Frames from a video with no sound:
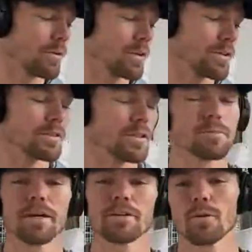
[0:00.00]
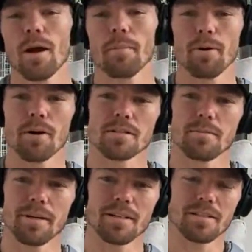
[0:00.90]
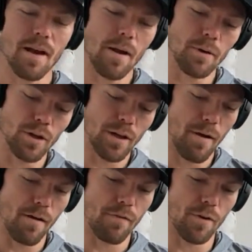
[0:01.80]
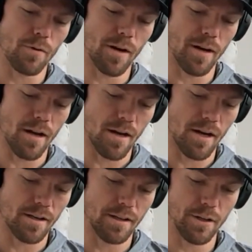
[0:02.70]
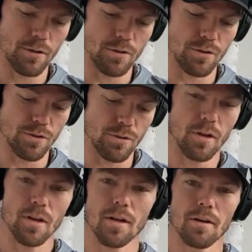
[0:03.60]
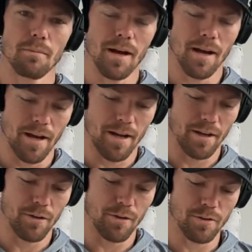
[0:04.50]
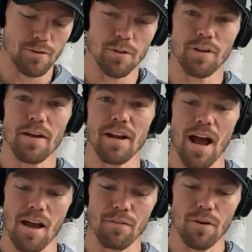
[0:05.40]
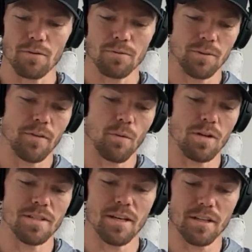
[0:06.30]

you're speaking to the right person, because if I were to look at my phone right now and I had to go to my, those little, if you have an iPhone, you have the ones that are the